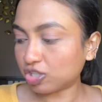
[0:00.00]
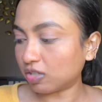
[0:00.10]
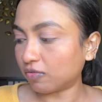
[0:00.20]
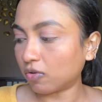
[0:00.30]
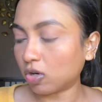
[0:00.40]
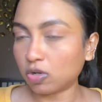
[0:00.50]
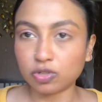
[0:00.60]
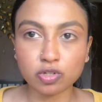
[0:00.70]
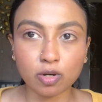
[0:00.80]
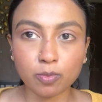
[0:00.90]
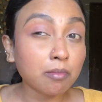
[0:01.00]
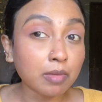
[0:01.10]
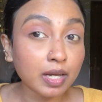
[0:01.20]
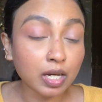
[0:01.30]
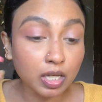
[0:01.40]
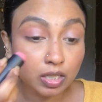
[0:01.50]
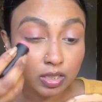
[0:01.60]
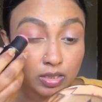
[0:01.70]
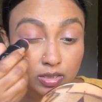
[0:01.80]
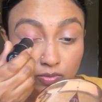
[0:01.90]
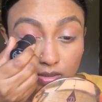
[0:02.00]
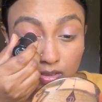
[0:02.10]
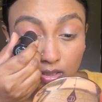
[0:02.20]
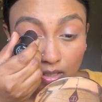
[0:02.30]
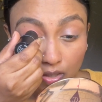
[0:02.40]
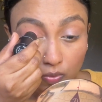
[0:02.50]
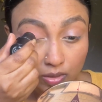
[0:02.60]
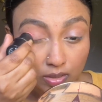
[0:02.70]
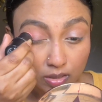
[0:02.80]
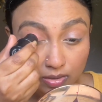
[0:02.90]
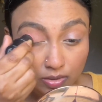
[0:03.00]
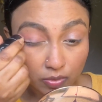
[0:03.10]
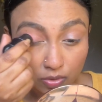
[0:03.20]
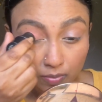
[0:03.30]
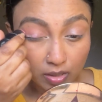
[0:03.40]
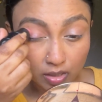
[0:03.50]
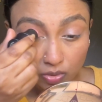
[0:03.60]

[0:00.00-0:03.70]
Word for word: chiffon on top of my eyelids let's see how it turns out to be